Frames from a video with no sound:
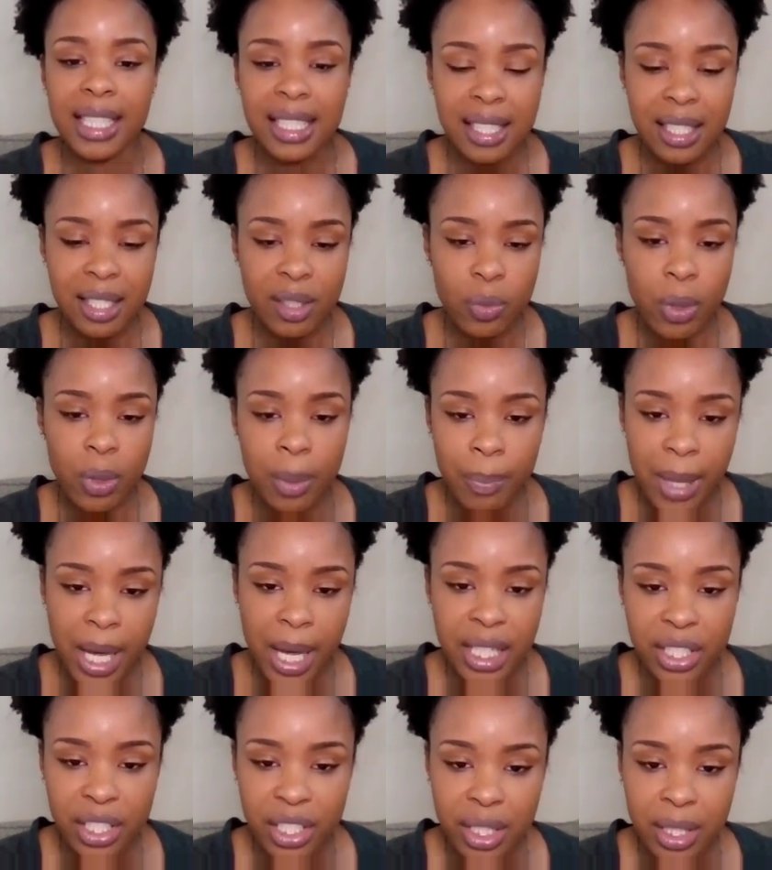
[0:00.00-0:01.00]
this is what
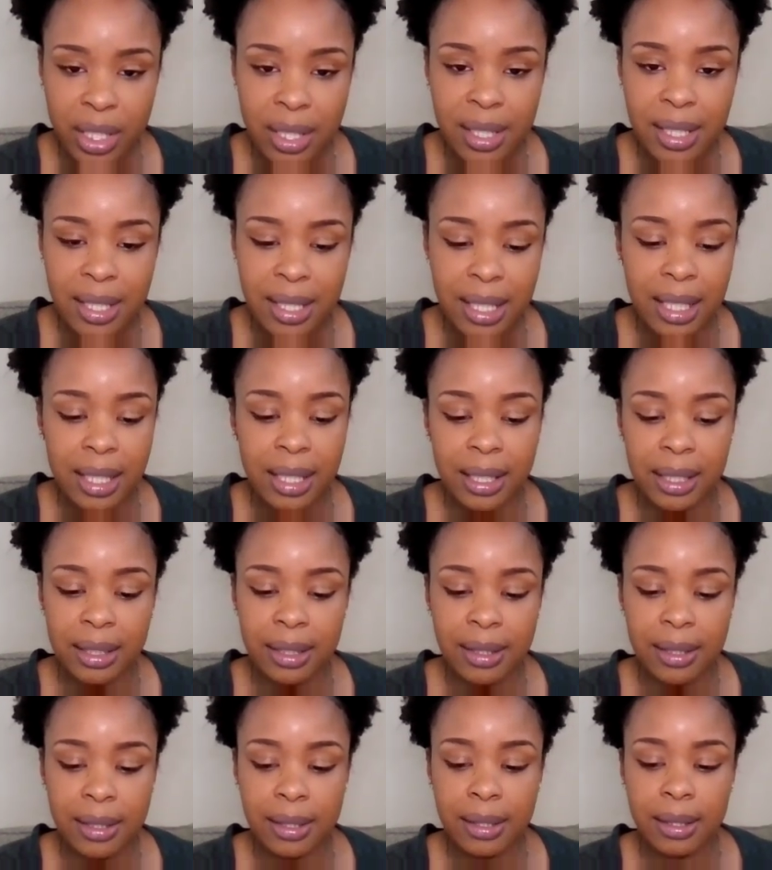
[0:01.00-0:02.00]
patience
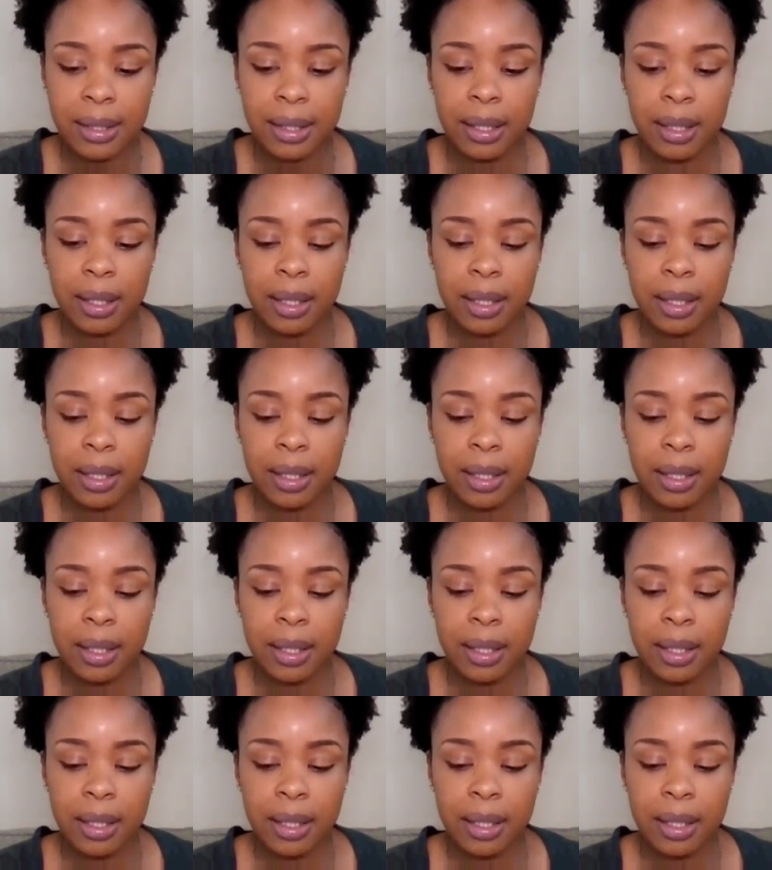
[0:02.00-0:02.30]
does.